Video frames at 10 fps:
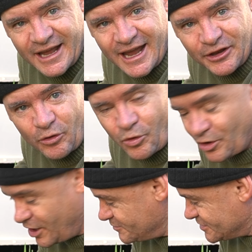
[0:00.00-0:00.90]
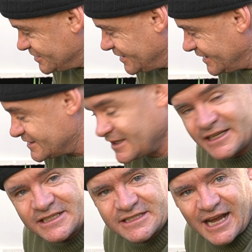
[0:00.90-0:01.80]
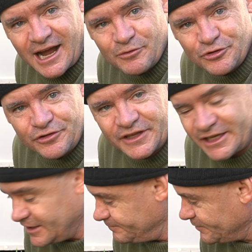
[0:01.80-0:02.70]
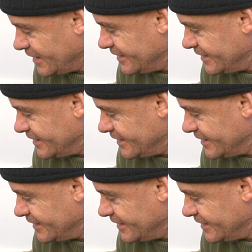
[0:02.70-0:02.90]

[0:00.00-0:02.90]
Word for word: and the worms and things start moving in.